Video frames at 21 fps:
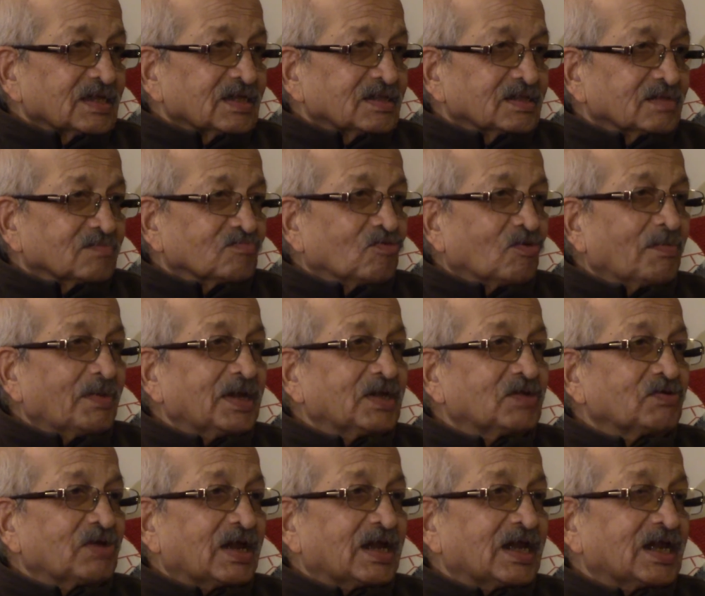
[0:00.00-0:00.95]
The moment
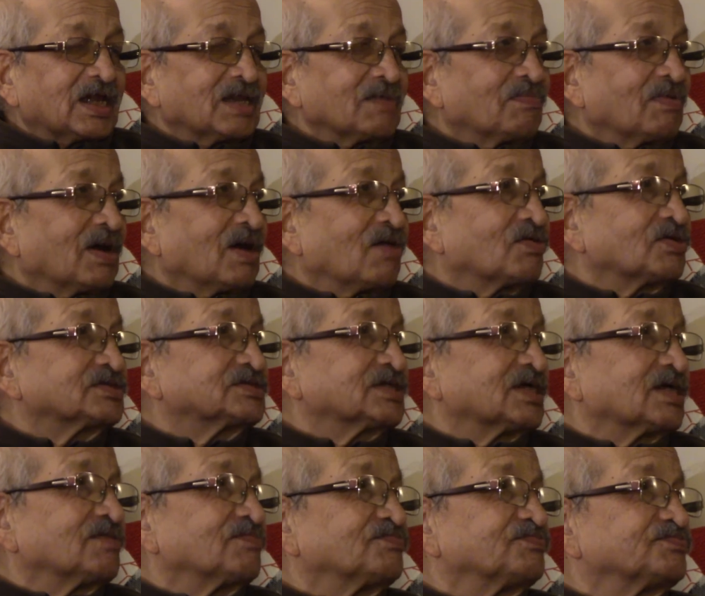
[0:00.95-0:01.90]
we identify
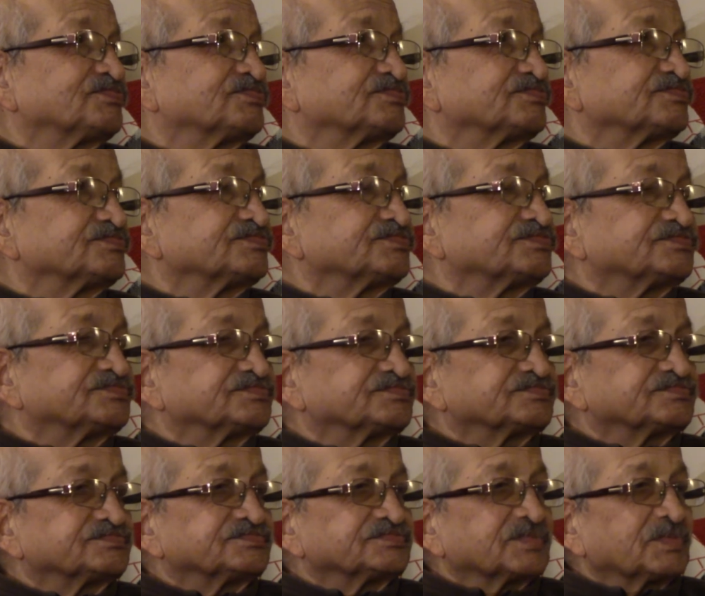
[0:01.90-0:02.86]
ourselves,
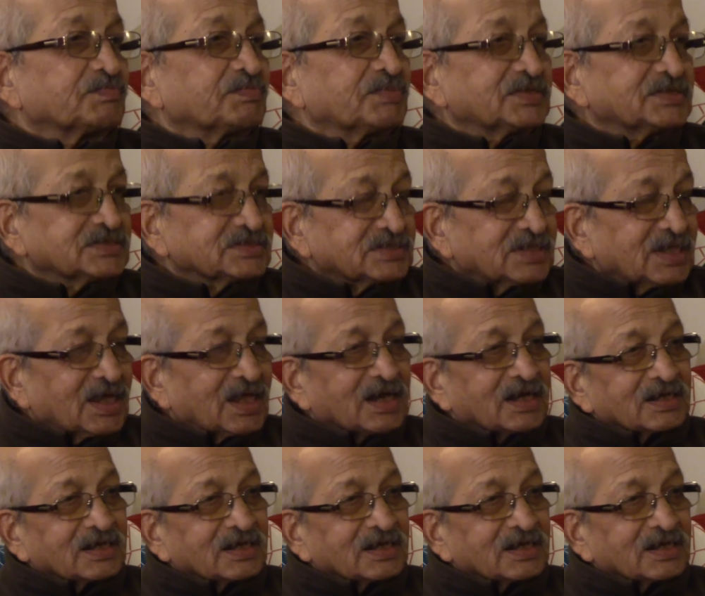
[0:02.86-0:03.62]
peace is there.